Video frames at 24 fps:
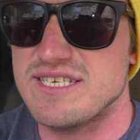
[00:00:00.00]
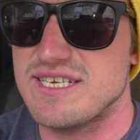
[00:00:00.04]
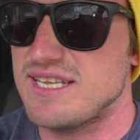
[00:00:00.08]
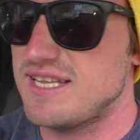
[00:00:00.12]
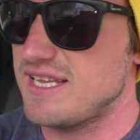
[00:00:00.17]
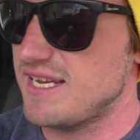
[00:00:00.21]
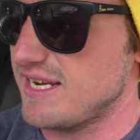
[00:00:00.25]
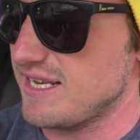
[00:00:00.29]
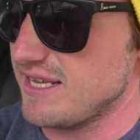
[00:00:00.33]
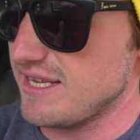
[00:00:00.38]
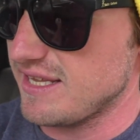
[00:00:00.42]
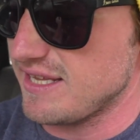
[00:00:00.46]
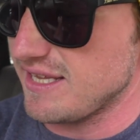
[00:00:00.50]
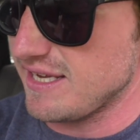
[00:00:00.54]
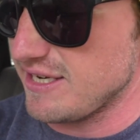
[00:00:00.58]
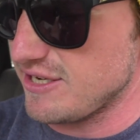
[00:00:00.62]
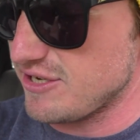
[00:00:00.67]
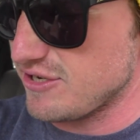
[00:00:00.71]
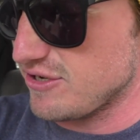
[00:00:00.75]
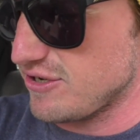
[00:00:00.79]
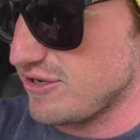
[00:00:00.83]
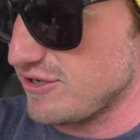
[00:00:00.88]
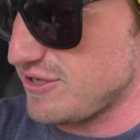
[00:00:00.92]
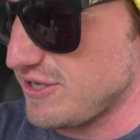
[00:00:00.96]
said that they
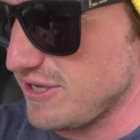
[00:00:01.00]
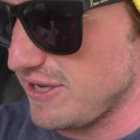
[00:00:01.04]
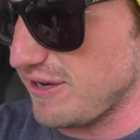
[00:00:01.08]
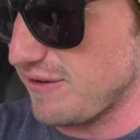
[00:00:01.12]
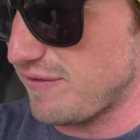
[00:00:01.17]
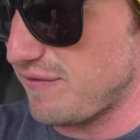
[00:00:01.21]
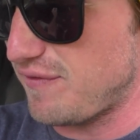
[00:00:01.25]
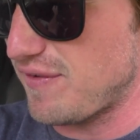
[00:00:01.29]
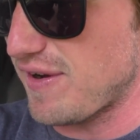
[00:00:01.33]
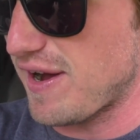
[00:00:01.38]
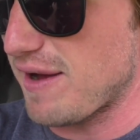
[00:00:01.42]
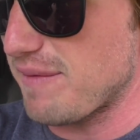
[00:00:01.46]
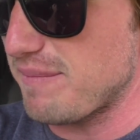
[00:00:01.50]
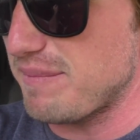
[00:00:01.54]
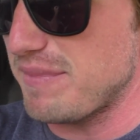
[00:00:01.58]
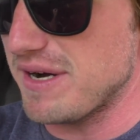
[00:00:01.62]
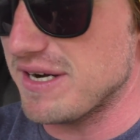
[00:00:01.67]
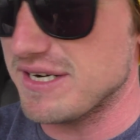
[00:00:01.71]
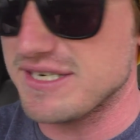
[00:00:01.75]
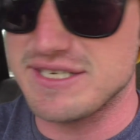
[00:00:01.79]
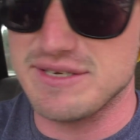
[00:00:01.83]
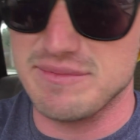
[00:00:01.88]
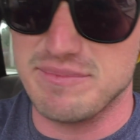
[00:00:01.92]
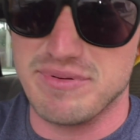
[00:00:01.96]
charge like five
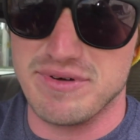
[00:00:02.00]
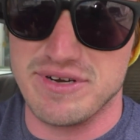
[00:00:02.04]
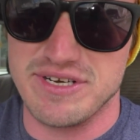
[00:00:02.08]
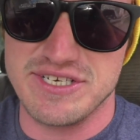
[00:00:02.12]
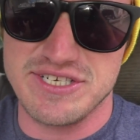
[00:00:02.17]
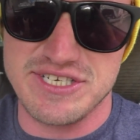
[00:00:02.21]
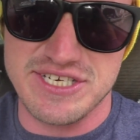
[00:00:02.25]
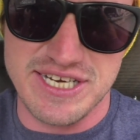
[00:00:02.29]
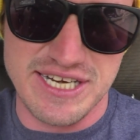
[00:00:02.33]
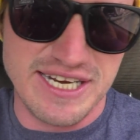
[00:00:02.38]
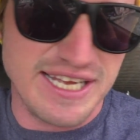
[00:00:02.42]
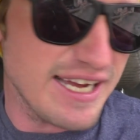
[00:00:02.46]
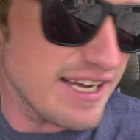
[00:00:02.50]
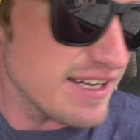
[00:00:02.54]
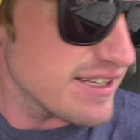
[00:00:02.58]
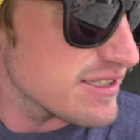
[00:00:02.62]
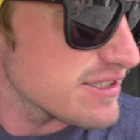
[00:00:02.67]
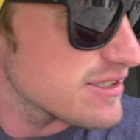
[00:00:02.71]
bucks to print shit out,